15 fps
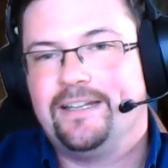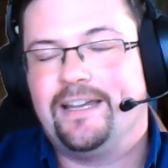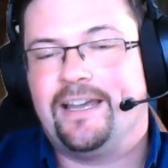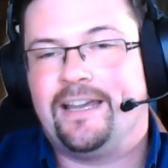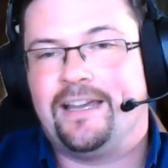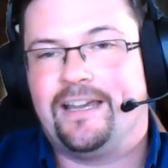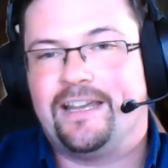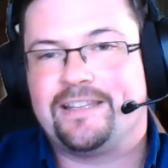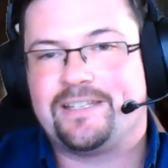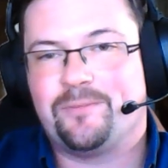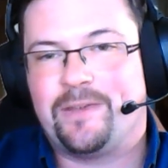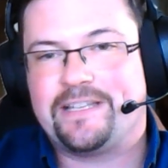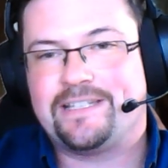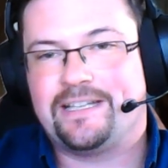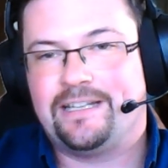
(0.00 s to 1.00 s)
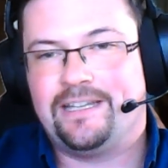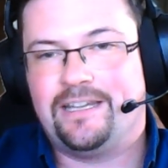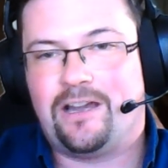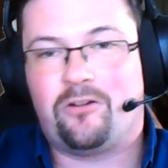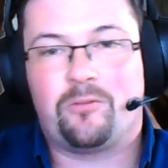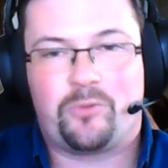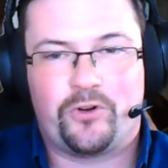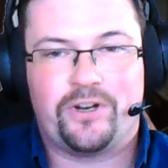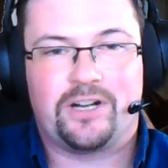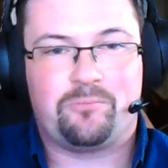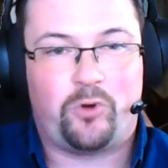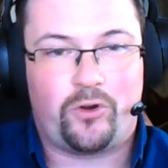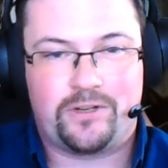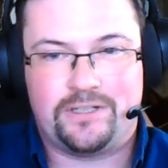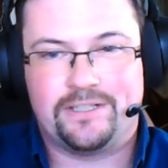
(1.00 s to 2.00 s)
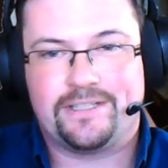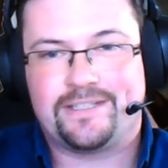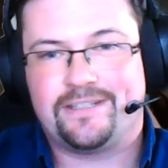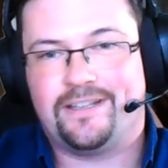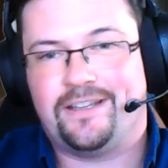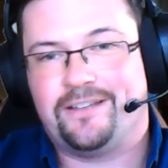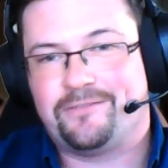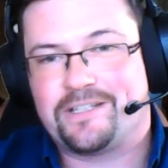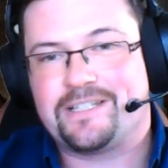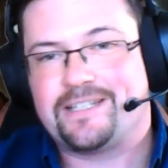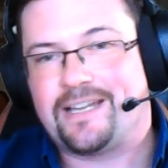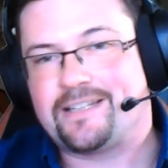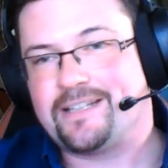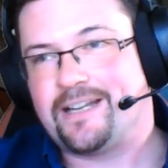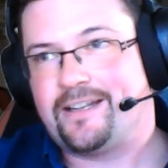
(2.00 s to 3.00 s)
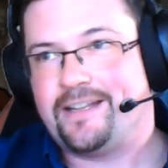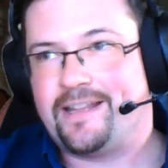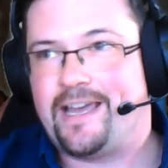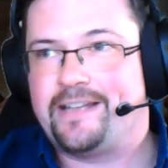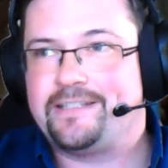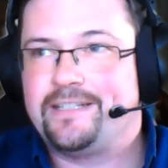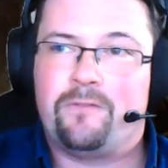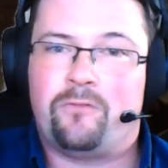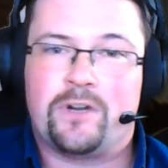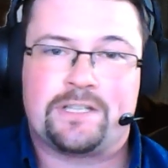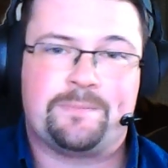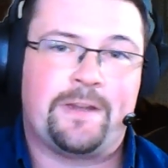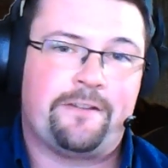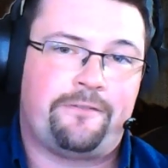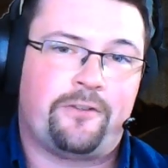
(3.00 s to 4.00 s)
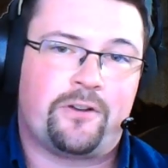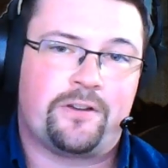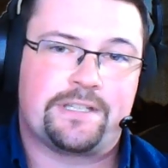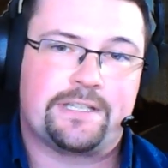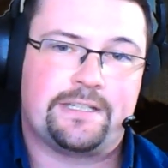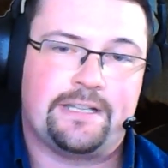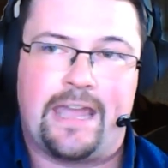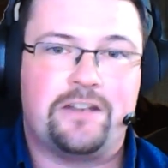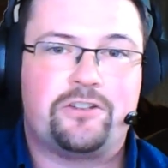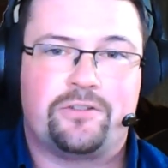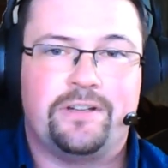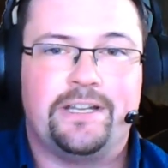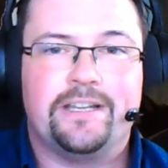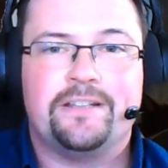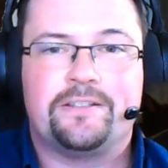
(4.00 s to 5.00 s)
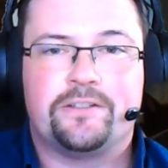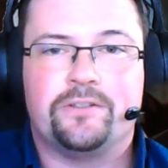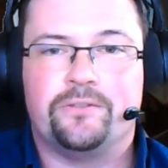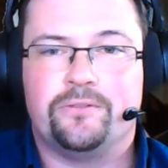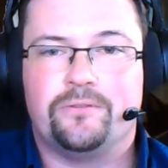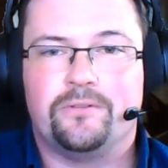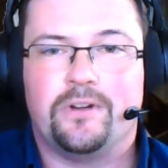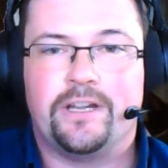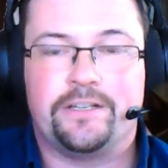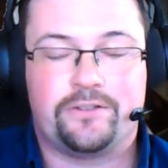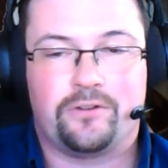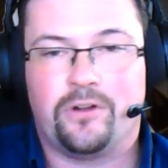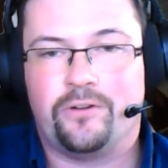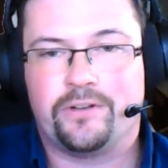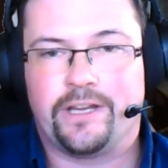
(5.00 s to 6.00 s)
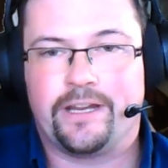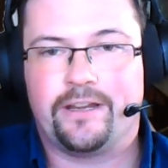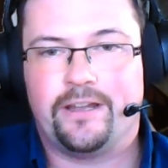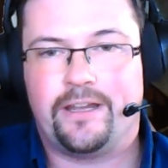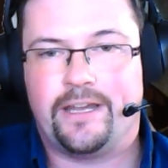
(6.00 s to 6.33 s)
And so basically our product Portals, which is exactly that, was my first entry into coding.